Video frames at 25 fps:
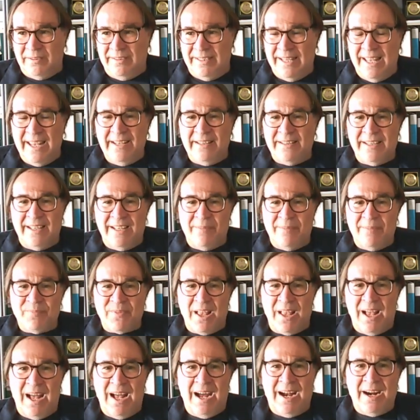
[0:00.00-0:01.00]
data
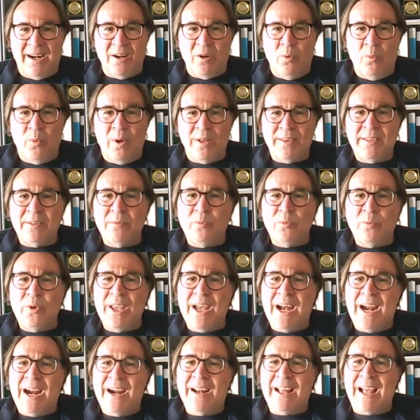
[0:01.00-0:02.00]
are what we
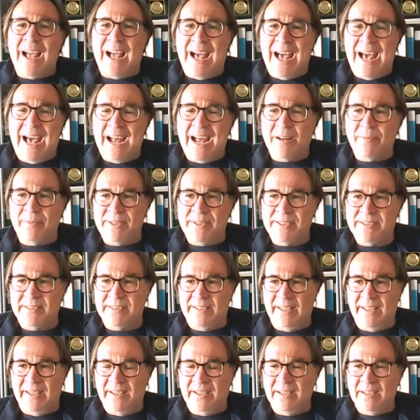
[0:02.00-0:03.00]
are
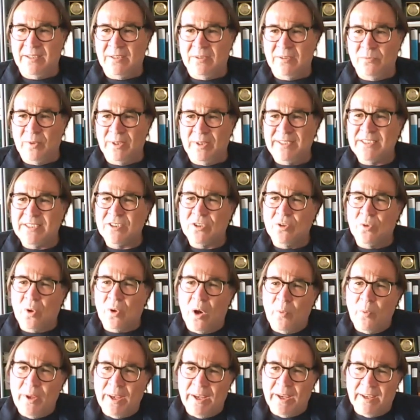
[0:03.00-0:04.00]
harvesting, what is
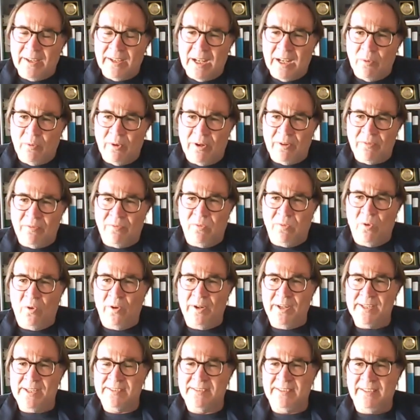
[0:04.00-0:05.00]
growing in our
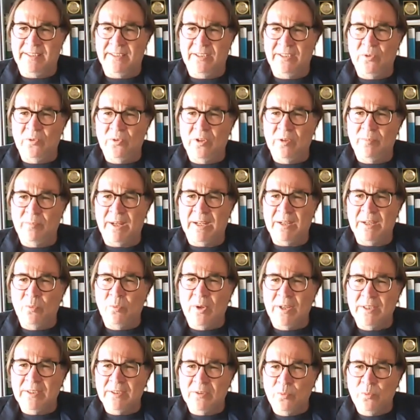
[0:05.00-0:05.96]
forest in Europe, and